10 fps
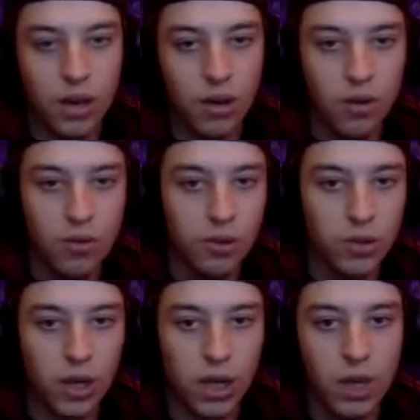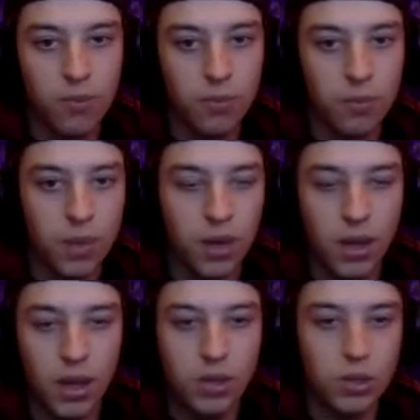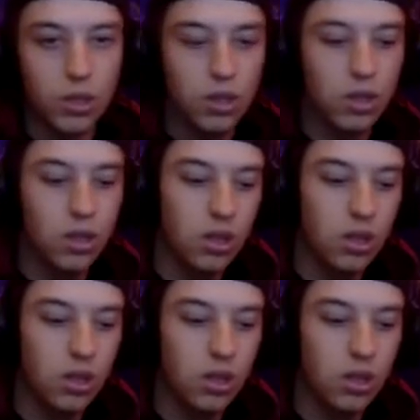know if they're trying to keep him from getting injured.